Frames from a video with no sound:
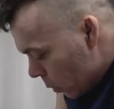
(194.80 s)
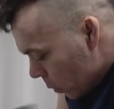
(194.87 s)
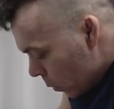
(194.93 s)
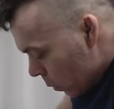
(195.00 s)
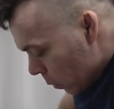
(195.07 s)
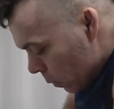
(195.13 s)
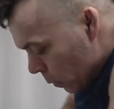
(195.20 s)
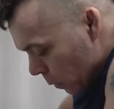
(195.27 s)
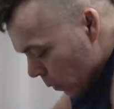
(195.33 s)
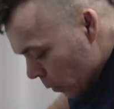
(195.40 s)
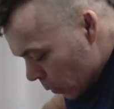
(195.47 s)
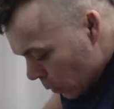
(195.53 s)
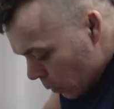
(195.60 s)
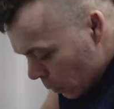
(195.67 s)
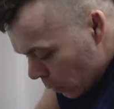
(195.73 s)
what they call
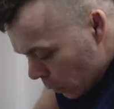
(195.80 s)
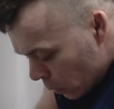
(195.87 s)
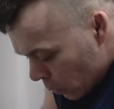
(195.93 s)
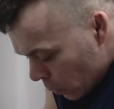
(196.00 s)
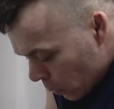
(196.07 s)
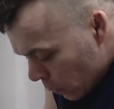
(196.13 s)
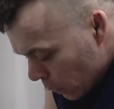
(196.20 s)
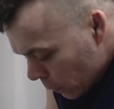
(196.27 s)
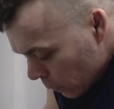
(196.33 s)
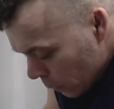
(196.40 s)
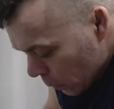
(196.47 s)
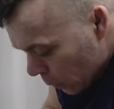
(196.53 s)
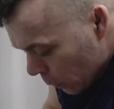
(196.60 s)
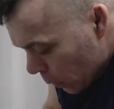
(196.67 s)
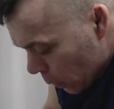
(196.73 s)
talipes or club
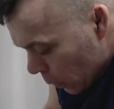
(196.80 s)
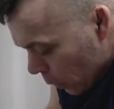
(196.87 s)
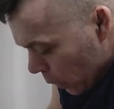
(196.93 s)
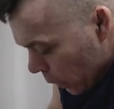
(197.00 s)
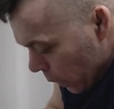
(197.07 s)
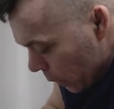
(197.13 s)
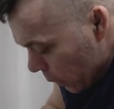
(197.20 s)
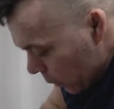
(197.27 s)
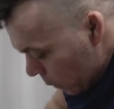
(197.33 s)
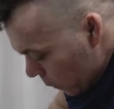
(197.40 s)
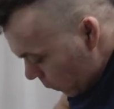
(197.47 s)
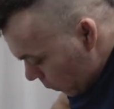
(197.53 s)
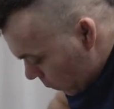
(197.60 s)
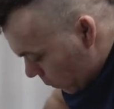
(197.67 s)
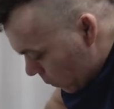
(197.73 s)
feet. So
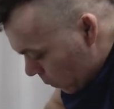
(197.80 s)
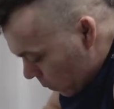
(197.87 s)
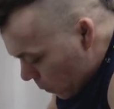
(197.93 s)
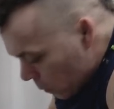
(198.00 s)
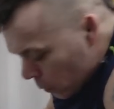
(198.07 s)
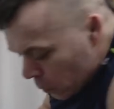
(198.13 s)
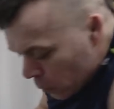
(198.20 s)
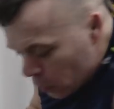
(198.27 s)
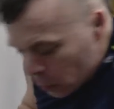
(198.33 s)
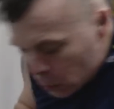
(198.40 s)
every year during the summer